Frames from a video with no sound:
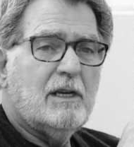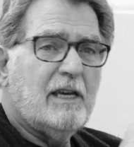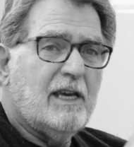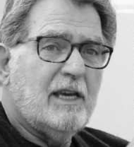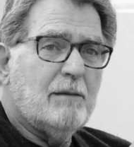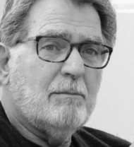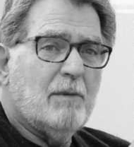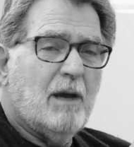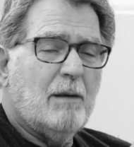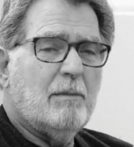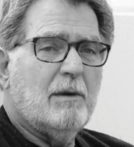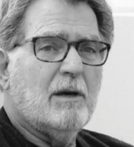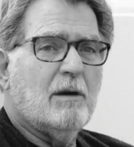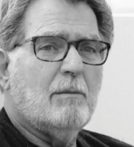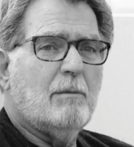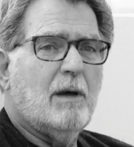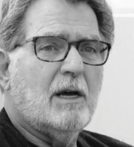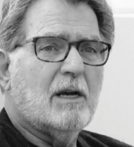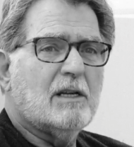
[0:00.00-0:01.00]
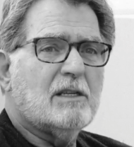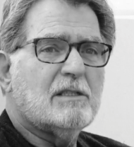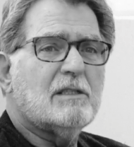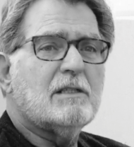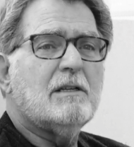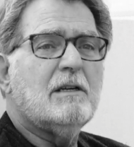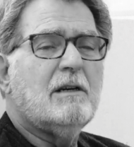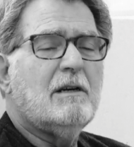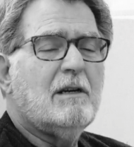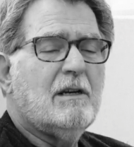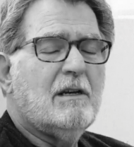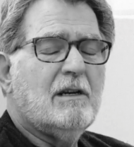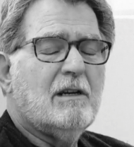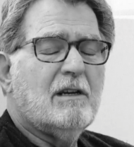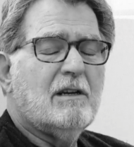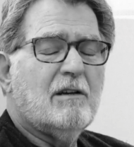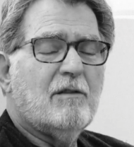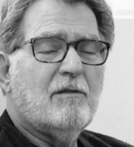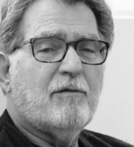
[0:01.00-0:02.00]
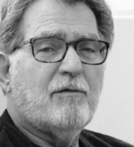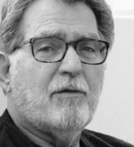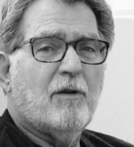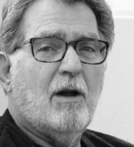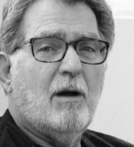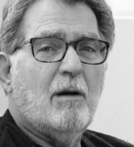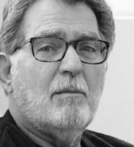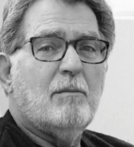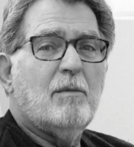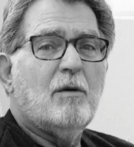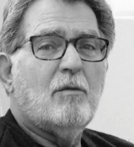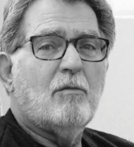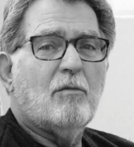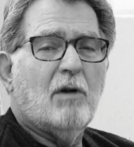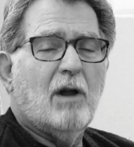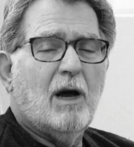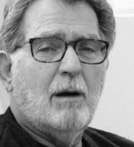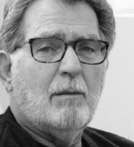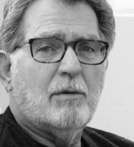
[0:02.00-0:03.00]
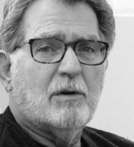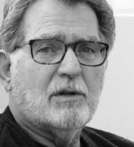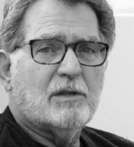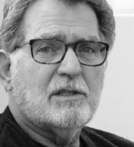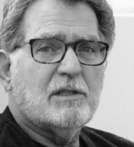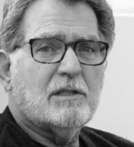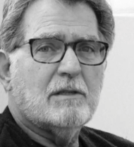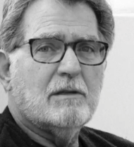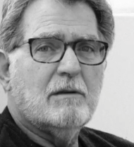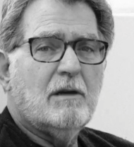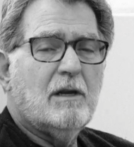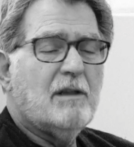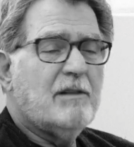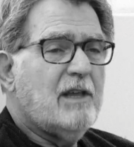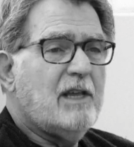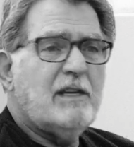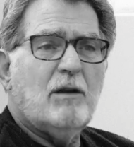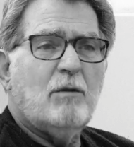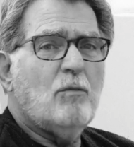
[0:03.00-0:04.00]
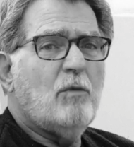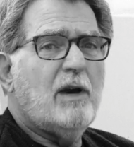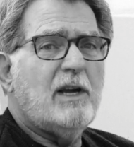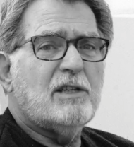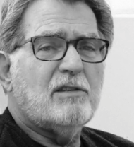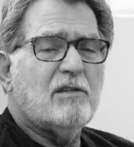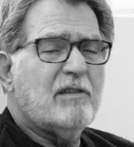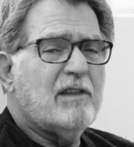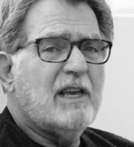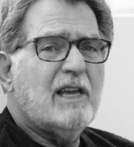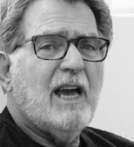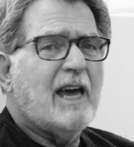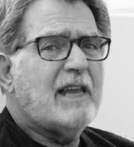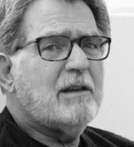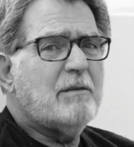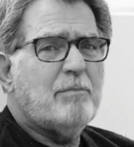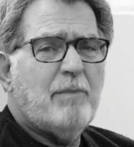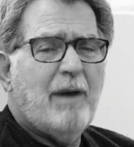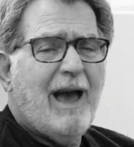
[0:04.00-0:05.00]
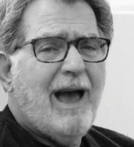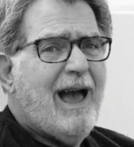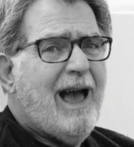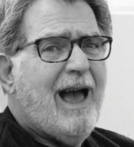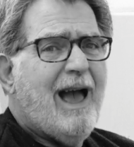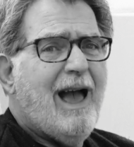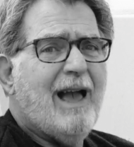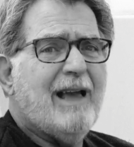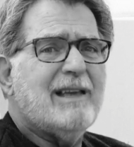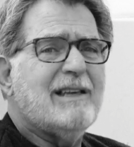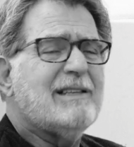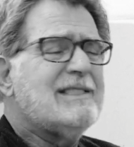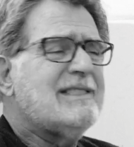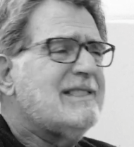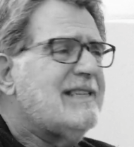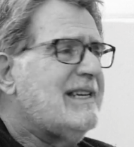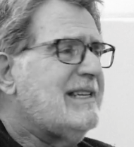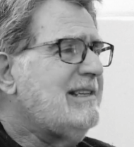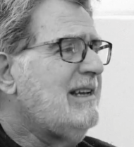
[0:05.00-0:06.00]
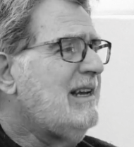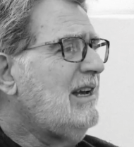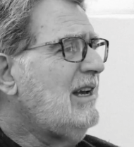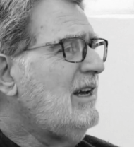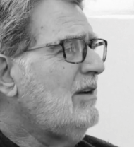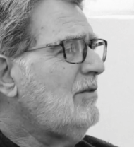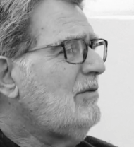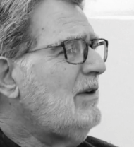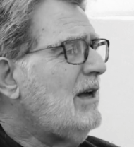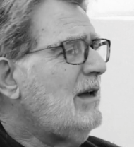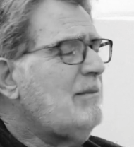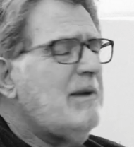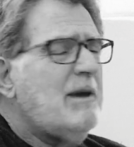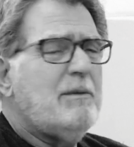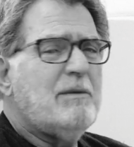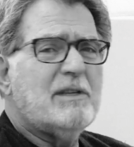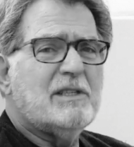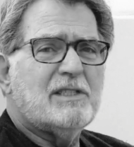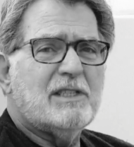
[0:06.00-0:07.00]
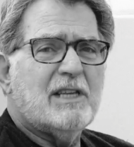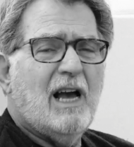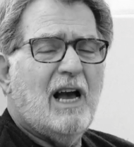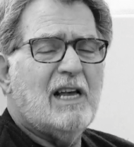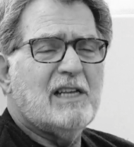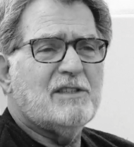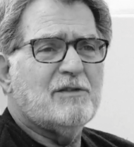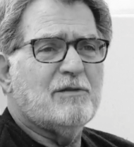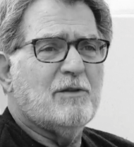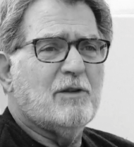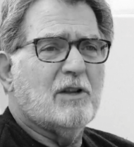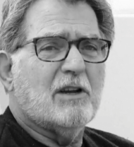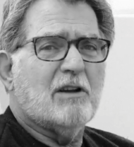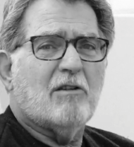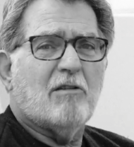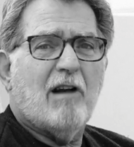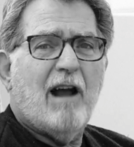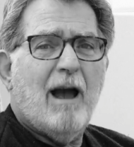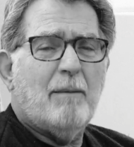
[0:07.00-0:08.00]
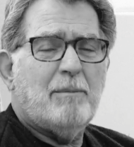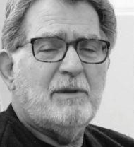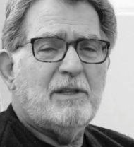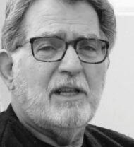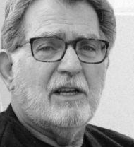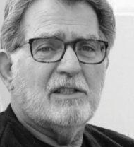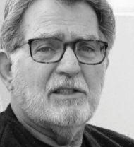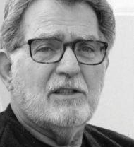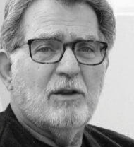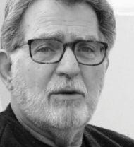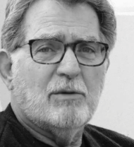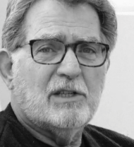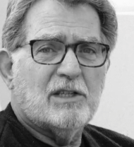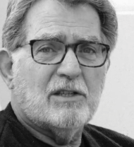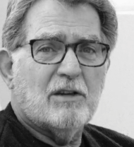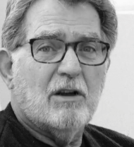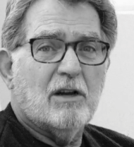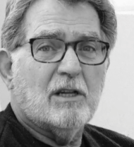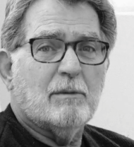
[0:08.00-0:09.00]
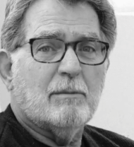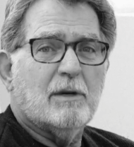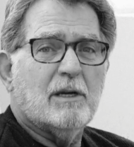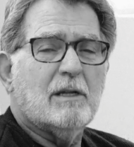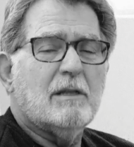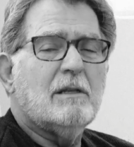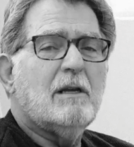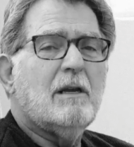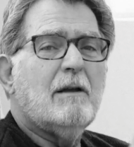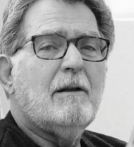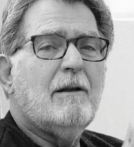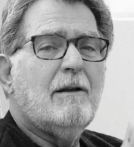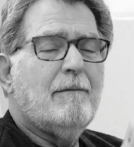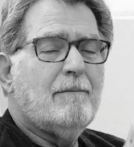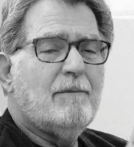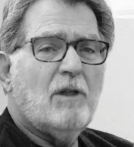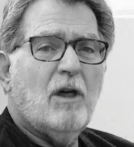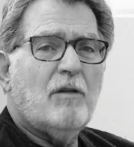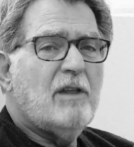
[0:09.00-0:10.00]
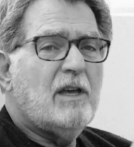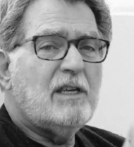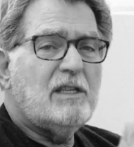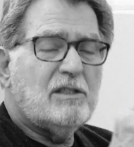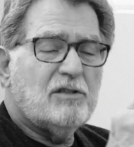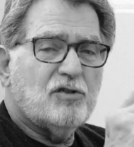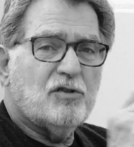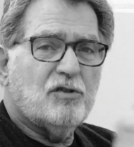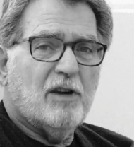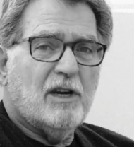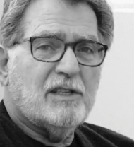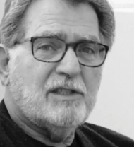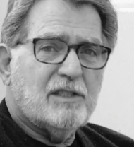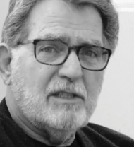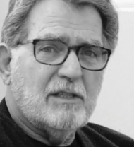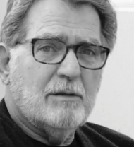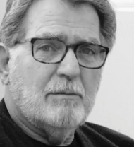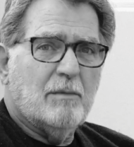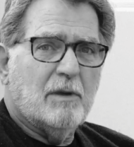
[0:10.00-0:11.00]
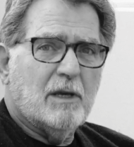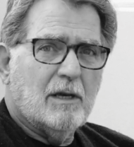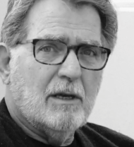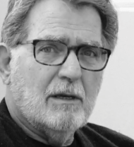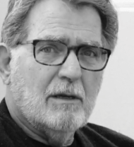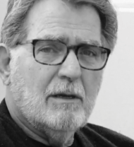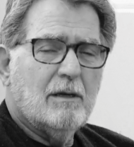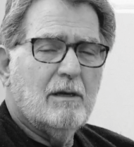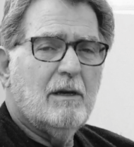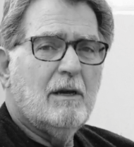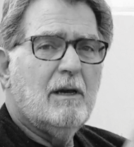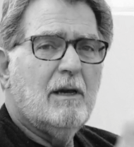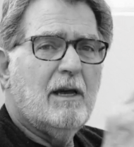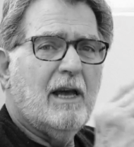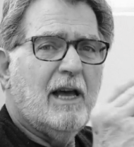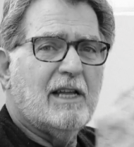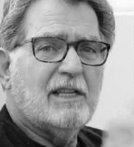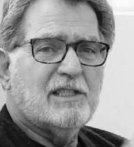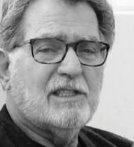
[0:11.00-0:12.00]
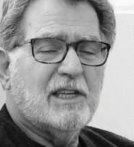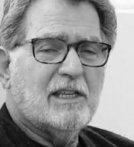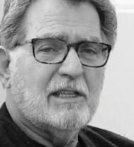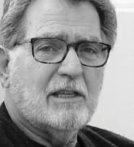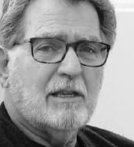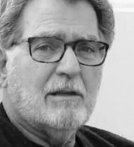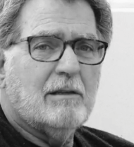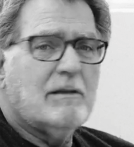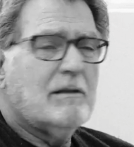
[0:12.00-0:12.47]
in my mailbox from Roberts. They didn't wait till they got it back and said, well, maybe this guy's full of crap and doesn't know what he's talking about. No, they trusted me and sent